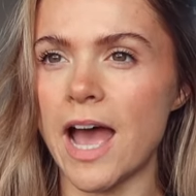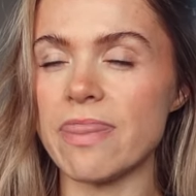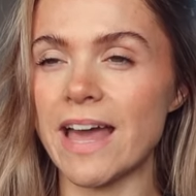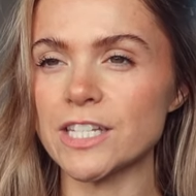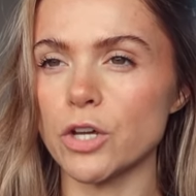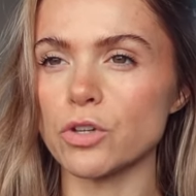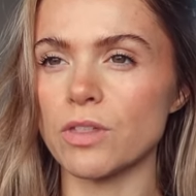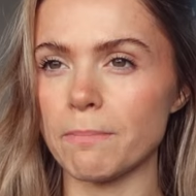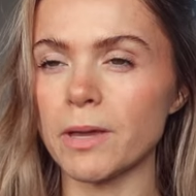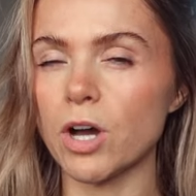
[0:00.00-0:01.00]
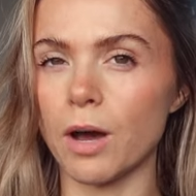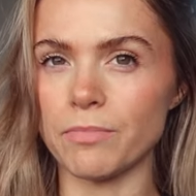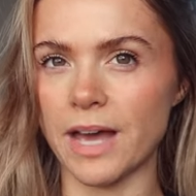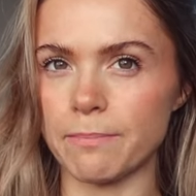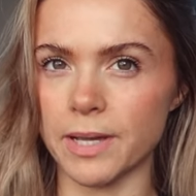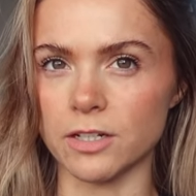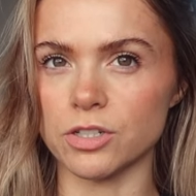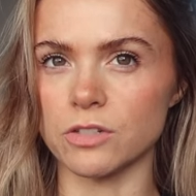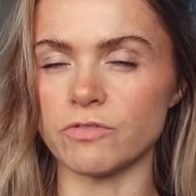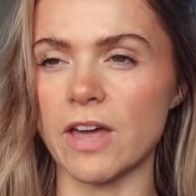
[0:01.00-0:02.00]
And that's how you then become that
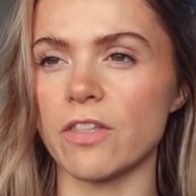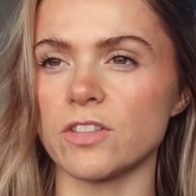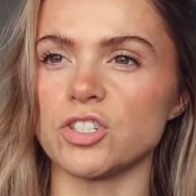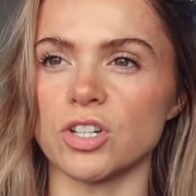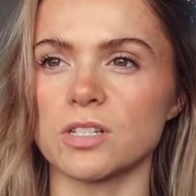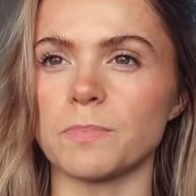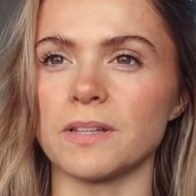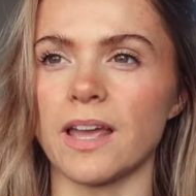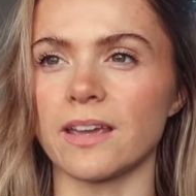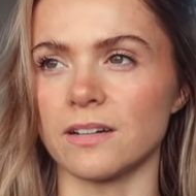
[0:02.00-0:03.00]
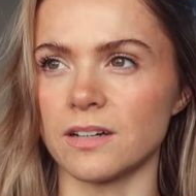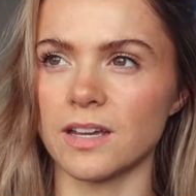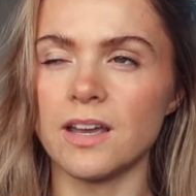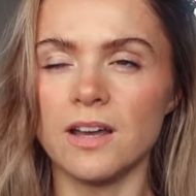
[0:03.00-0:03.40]
person, rather than just being like, oh,